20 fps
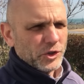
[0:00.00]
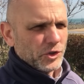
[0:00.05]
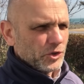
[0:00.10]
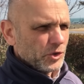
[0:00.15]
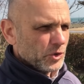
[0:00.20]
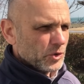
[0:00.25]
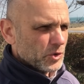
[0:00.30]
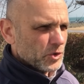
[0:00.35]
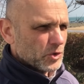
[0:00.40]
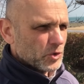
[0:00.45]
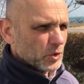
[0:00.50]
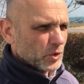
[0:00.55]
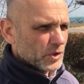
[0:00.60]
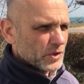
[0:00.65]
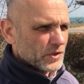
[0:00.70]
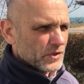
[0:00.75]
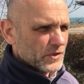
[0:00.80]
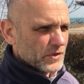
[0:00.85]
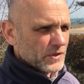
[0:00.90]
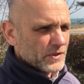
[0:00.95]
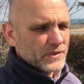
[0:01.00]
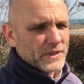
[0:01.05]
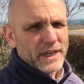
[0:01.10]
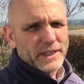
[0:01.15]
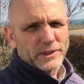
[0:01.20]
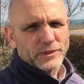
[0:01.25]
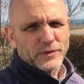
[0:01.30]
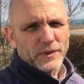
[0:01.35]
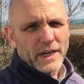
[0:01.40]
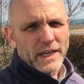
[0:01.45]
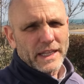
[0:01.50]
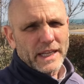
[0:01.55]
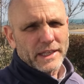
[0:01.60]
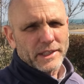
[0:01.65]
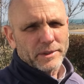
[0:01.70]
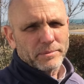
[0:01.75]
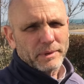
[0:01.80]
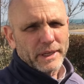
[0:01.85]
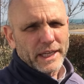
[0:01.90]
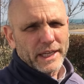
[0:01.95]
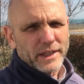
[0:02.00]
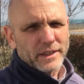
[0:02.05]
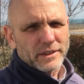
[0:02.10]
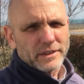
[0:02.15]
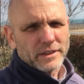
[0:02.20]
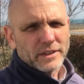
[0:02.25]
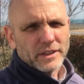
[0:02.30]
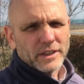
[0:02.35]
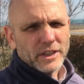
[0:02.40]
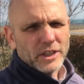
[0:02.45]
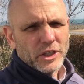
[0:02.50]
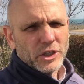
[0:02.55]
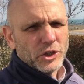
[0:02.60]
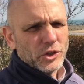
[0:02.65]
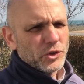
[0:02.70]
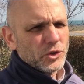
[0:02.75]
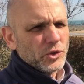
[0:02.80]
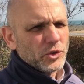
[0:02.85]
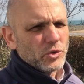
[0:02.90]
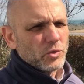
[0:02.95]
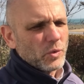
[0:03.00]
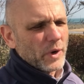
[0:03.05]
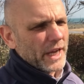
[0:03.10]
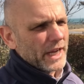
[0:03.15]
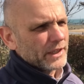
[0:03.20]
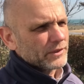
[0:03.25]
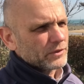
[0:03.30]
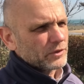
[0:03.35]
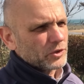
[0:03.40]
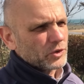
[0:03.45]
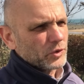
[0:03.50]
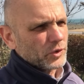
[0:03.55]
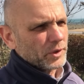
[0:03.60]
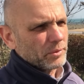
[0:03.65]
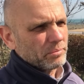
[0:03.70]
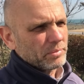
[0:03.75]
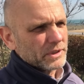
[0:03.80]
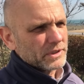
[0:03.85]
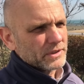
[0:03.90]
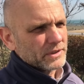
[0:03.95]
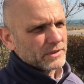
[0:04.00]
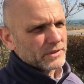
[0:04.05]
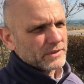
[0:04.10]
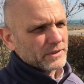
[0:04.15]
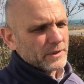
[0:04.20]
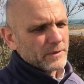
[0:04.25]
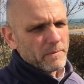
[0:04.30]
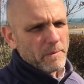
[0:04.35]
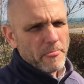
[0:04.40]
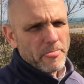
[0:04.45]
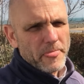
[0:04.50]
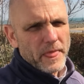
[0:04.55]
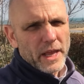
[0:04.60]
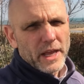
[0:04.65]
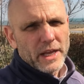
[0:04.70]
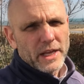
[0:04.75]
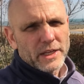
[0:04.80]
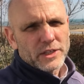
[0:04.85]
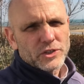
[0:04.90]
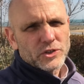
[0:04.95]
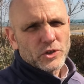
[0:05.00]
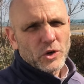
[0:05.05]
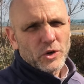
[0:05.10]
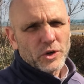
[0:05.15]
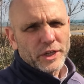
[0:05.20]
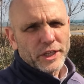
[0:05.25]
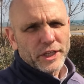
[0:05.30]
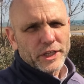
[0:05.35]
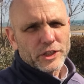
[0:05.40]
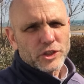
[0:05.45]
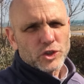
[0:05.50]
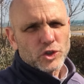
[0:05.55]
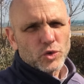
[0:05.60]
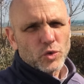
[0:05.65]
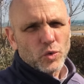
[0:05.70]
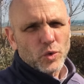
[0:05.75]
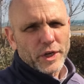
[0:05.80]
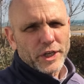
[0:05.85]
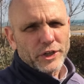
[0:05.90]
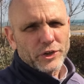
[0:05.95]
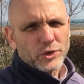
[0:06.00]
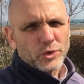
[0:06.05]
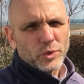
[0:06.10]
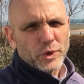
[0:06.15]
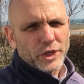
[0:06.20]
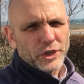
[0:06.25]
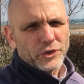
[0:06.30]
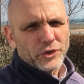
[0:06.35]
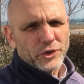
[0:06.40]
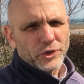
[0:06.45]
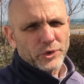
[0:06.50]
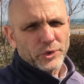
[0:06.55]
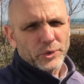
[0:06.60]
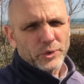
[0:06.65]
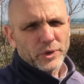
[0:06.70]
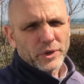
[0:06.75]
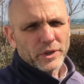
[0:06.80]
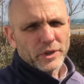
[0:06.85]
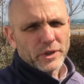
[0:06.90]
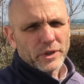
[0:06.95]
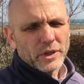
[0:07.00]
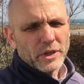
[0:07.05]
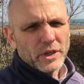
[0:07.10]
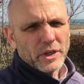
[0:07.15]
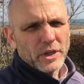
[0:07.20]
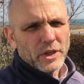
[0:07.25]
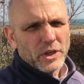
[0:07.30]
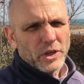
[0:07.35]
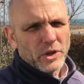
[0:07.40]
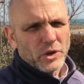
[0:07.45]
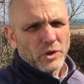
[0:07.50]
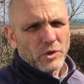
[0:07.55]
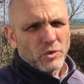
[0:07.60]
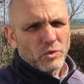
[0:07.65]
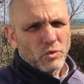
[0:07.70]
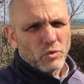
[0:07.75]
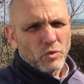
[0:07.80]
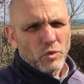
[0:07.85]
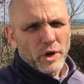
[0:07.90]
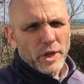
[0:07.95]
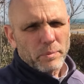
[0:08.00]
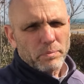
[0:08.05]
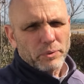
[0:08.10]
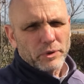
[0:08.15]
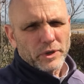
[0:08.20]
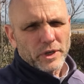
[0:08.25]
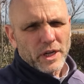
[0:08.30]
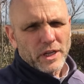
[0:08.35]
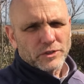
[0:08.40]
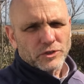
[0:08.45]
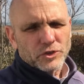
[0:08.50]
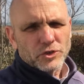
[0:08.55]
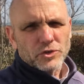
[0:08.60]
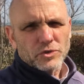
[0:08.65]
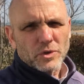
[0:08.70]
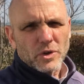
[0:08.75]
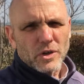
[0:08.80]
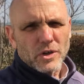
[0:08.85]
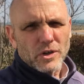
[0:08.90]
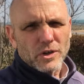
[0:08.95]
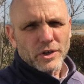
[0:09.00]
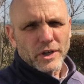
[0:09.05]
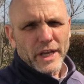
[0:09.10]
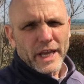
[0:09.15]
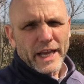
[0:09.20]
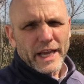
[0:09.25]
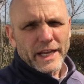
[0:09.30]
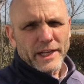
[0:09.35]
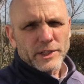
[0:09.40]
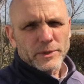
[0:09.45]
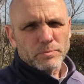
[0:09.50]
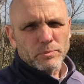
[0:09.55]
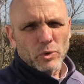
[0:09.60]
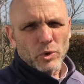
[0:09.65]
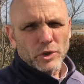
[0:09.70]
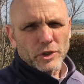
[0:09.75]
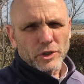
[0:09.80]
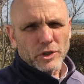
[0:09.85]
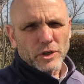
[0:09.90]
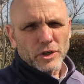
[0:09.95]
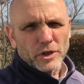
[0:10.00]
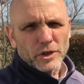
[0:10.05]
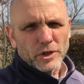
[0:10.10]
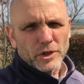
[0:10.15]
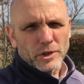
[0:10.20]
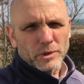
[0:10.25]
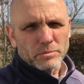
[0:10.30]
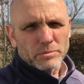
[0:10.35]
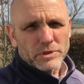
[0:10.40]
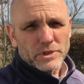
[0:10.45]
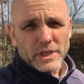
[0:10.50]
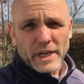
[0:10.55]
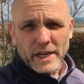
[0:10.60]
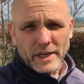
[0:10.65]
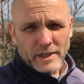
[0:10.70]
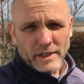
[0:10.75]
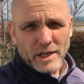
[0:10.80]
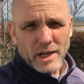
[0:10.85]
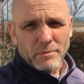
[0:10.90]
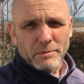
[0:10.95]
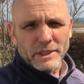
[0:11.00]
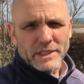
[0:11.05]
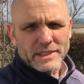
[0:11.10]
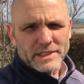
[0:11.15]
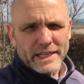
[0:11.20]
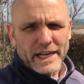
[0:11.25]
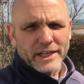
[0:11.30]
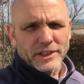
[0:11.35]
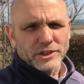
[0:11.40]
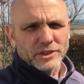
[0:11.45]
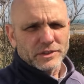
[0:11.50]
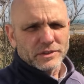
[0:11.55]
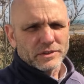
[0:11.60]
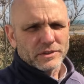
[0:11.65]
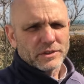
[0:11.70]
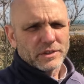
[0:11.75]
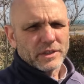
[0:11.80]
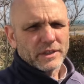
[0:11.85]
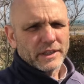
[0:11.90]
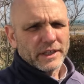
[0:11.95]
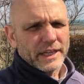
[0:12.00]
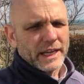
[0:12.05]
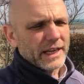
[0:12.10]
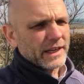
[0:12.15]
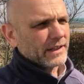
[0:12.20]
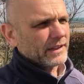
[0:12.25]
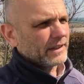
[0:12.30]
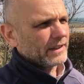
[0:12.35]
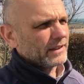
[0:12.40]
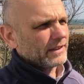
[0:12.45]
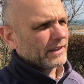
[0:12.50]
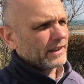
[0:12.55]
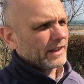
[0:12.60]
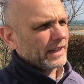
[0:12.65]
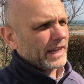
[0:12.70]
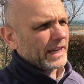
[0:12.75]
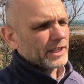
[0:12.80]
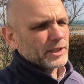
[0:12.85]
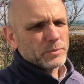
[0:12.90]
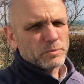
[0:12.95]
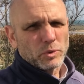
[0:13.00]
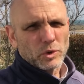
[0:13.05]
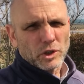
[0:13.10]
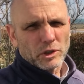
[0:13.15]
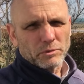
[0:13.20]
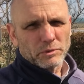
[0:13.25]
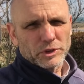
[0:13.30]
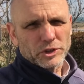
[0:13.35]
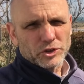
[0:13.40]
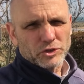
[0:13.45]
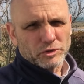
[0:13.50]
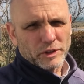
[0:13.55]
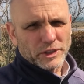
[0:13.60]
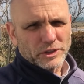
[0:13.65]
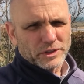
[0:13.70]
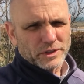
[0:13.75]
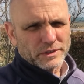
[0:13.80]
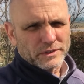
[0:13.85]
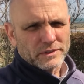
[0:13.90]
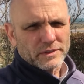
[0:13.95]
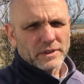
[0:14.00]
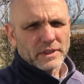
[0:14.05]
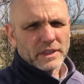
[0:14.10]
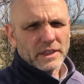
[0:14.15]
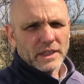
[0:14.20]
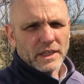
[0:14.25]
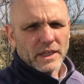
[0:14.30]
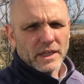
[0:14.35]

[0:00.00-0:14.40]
new sources to satisfy that demand, new ways of doing business. Starting in 2022, we put on strong export curbs, economic sanctions, ec- uh, export restrictions